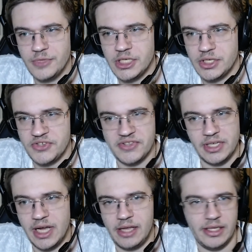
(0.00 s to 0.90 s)
because the
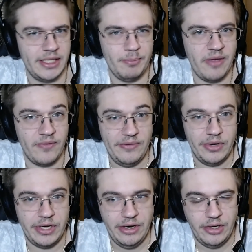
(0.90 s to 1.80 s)
guy like my
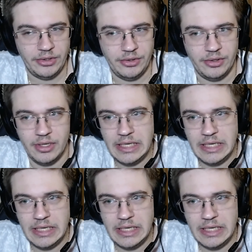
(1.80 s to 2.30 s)
favorite character.